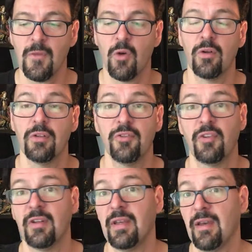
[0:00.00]
Or at
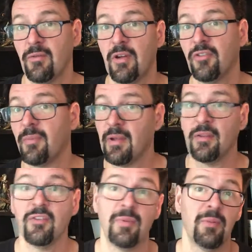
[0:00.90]
least it counteracts the
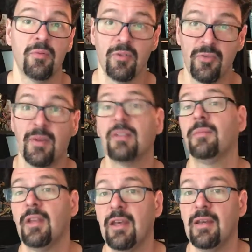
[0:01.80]
penalties people would expect
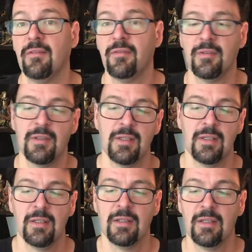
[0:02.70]
him to have.
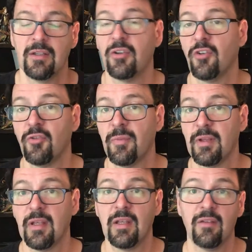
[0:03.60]
It could also
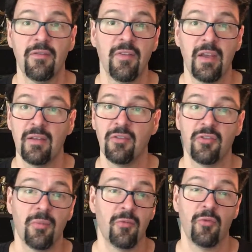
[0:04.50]
mean that he could fight in
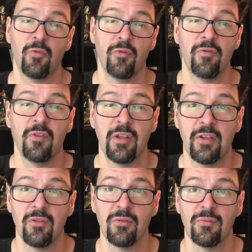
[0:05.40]
some sort of,
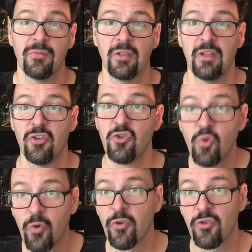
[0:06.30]
in a
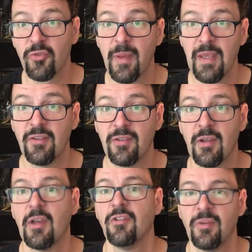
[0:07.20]
shorter space
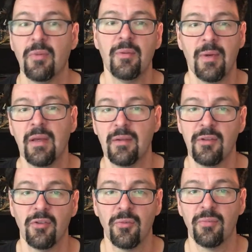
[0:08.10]
simply by,
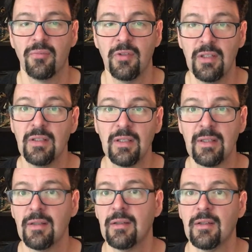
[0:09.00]
kneeling.